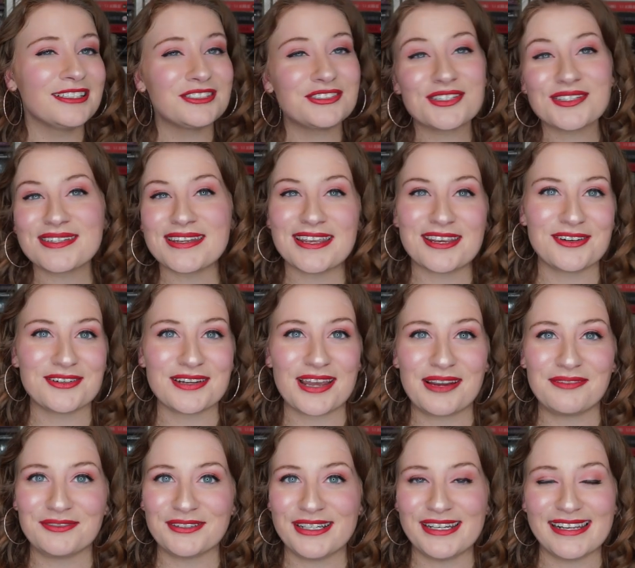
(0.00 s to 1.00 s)
just take your
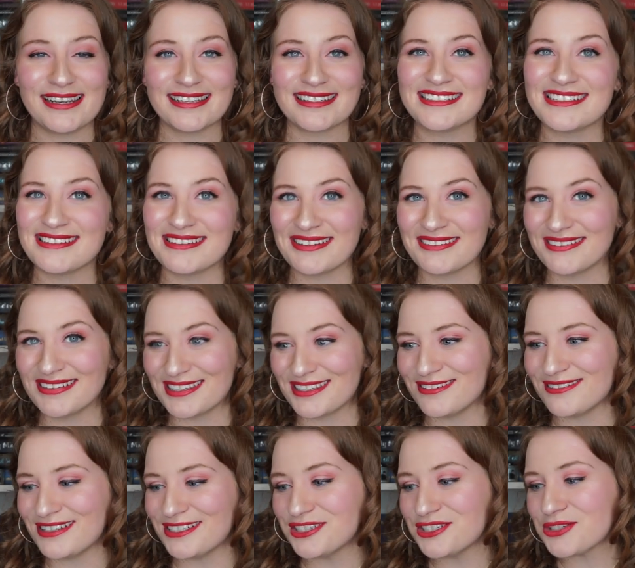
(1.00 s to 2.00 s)
time reading and doing what
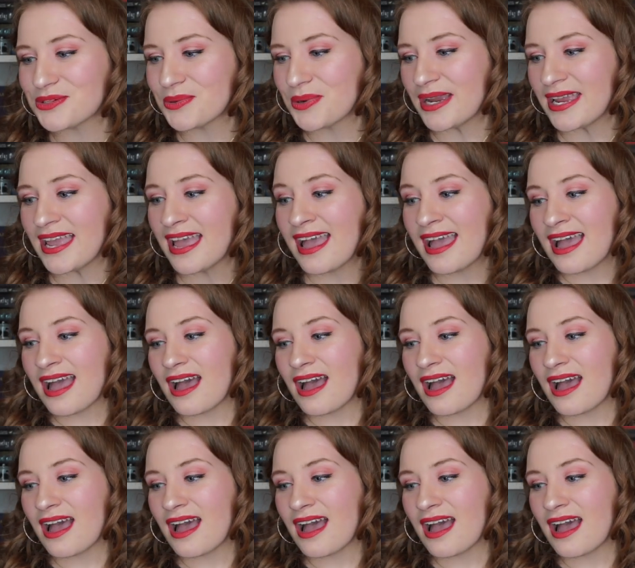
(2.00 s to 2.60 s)
you enjoy.